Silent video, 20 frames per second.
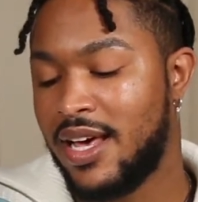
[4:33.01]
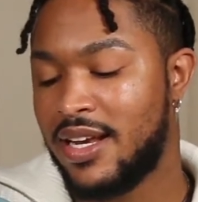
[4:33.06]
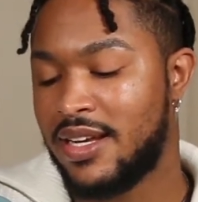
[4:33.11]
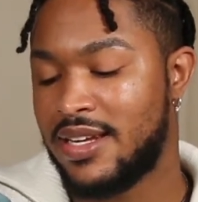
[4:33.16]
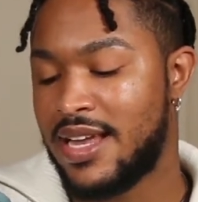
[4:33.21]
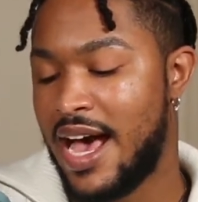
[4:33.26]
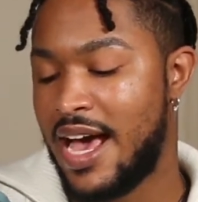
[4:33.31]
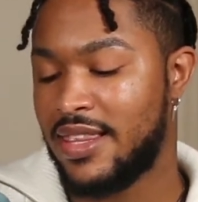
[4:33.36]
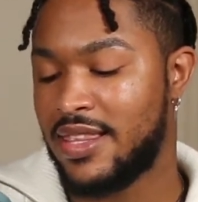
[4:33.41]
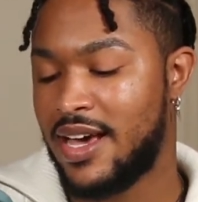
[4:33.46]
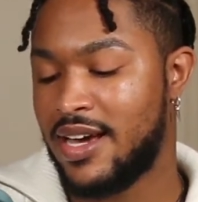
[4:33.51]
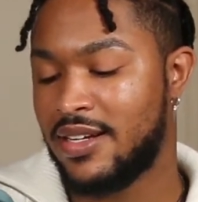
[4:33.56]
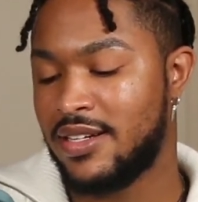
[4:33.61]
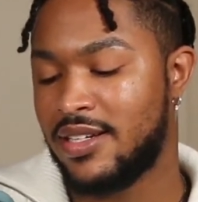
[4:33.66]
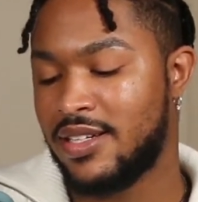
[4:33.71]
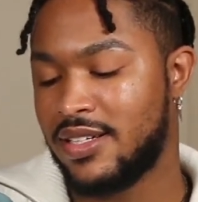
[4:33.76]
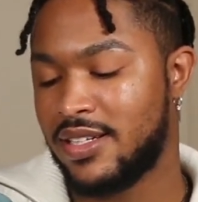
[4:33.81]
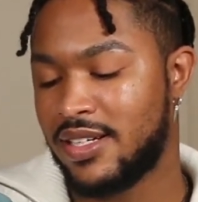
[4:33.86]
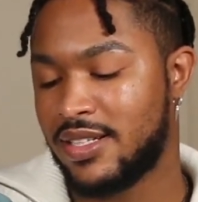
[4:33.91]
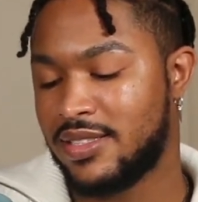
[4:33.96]
nylon
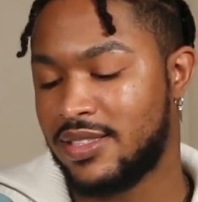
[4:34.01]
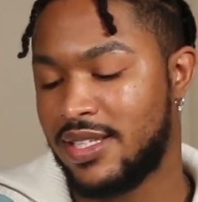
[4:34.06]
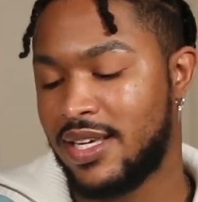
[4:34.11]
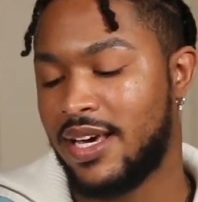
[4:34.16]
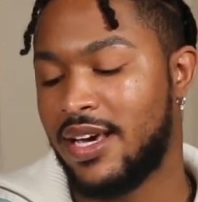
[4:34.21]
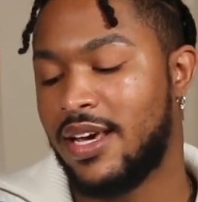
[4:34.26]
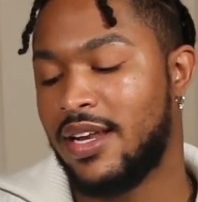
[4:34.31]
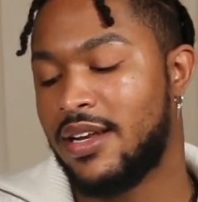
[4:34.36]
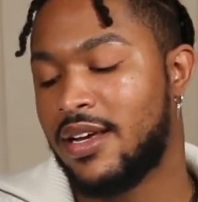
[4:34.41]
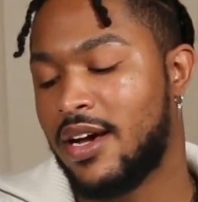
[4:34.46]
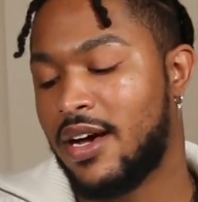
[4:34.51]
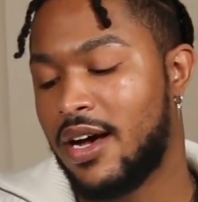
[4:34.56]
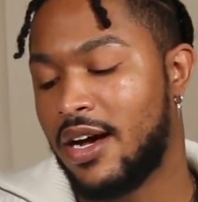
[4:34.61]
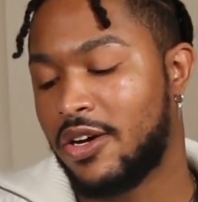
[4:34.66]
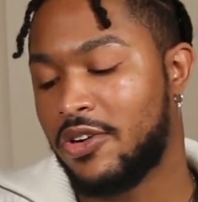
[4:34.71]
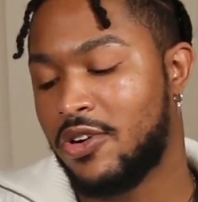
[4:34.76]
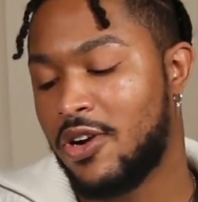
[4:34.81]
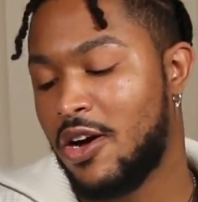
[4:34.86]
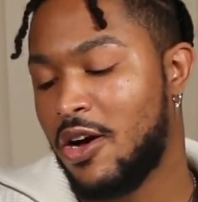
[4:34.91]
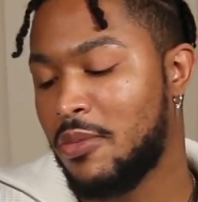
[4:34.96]
hooks, and a
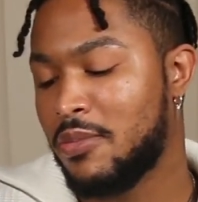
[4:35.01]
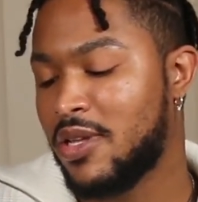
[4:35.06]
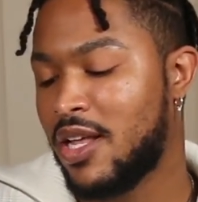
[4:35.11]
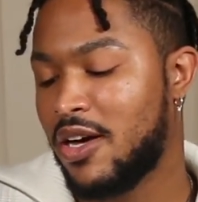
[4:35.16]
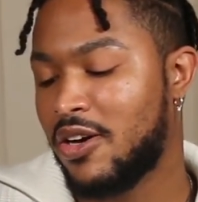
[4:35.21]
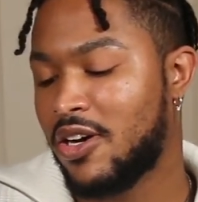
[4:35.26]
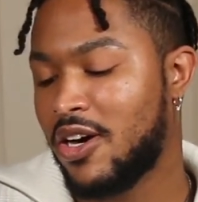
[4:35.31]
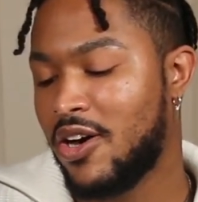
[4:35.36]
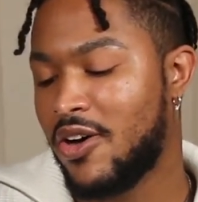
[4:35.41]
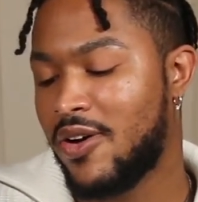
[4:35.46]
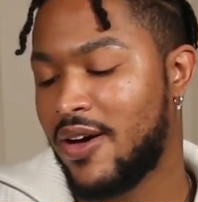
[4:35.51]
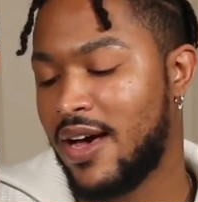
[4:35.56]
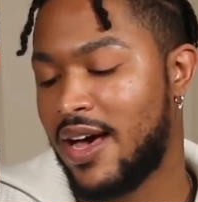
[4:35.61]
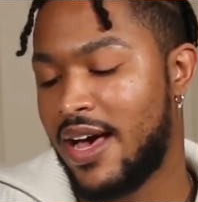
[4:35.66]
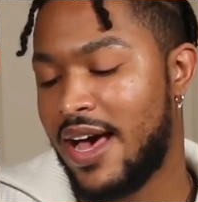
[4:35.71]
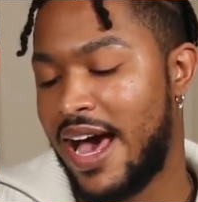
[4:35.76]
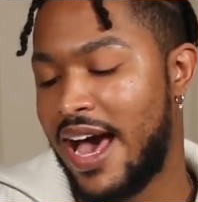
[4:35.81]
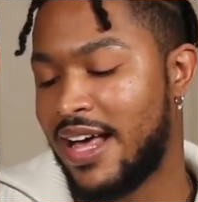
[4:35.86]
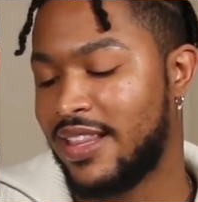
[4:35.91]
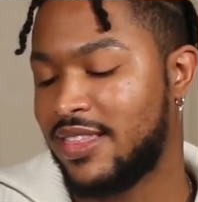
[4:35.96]
chrome logo
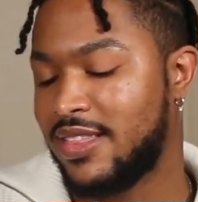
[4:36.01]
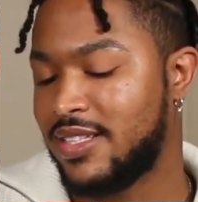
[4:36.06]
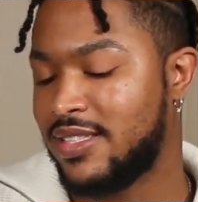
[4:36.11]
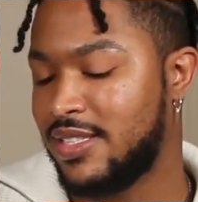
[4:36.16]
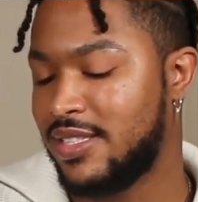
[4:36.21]
at the